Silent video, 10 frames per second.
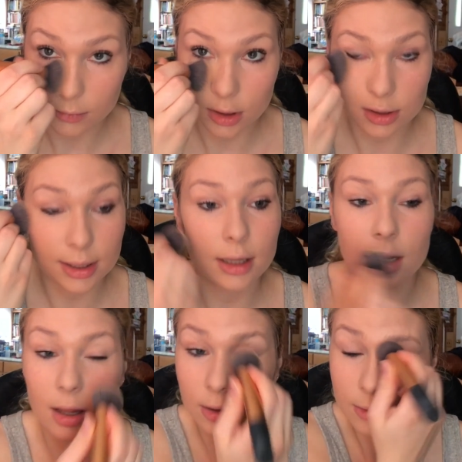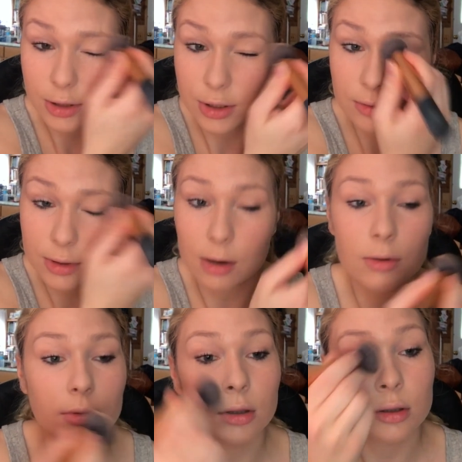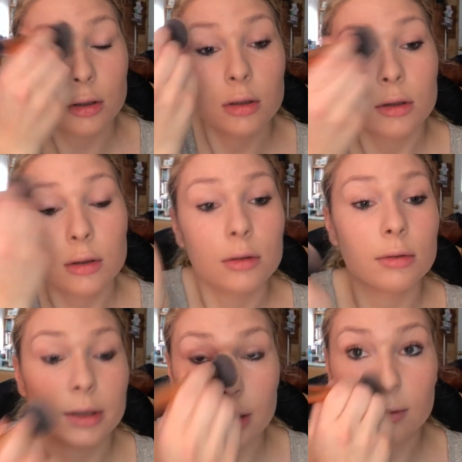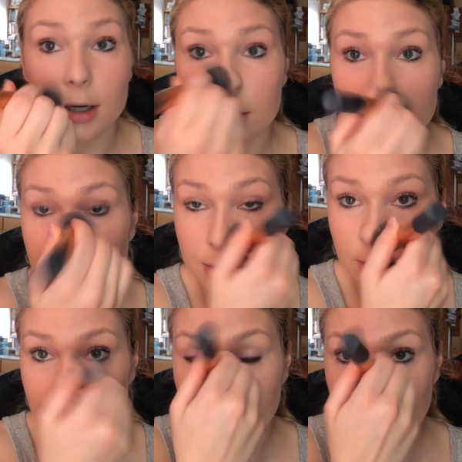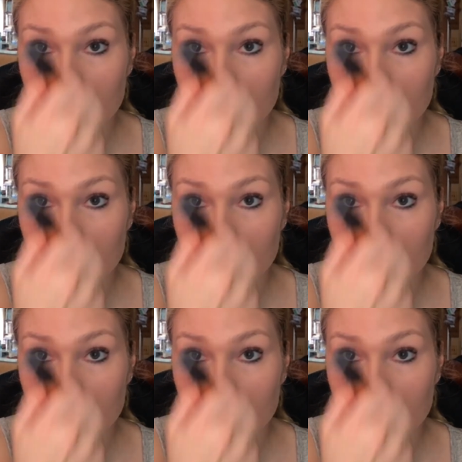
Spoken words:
your skin color, which you don't really want to be doing.